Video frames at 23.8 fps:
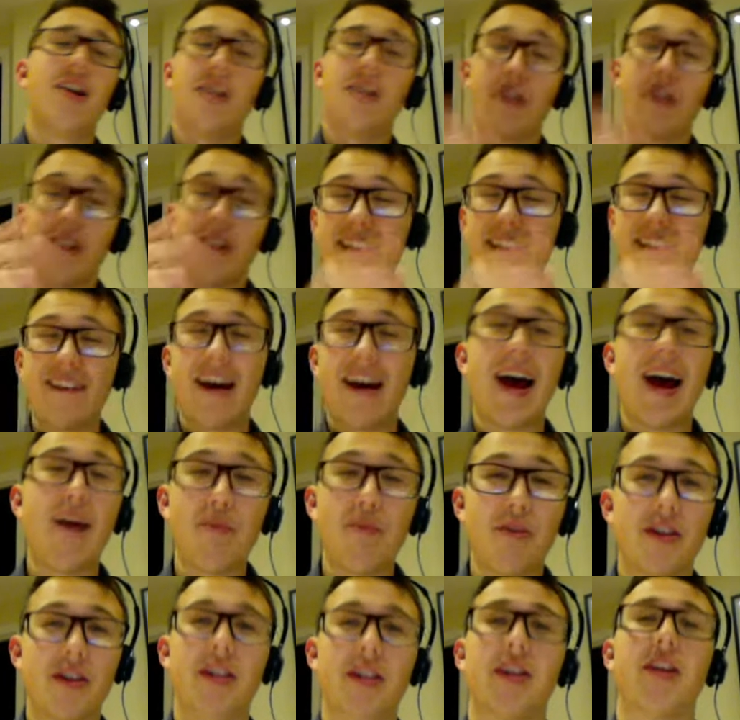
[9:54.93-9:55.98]
could never
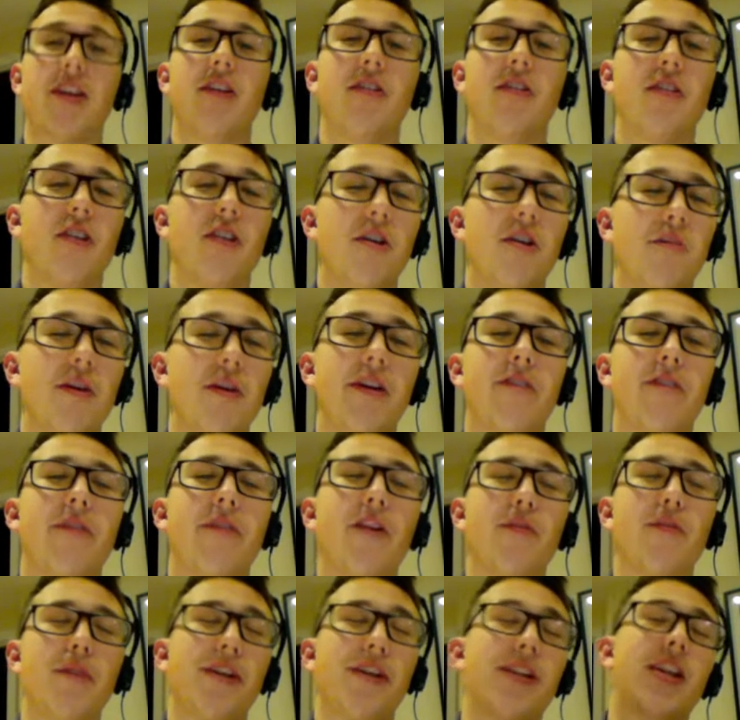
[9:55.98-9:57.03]
happen to you, because
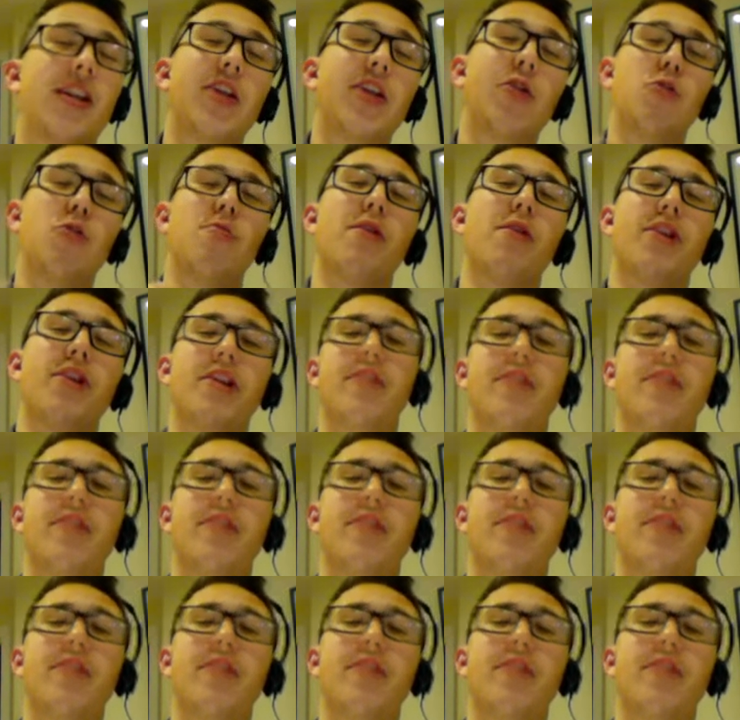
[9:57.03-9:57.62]
fundamentally your money is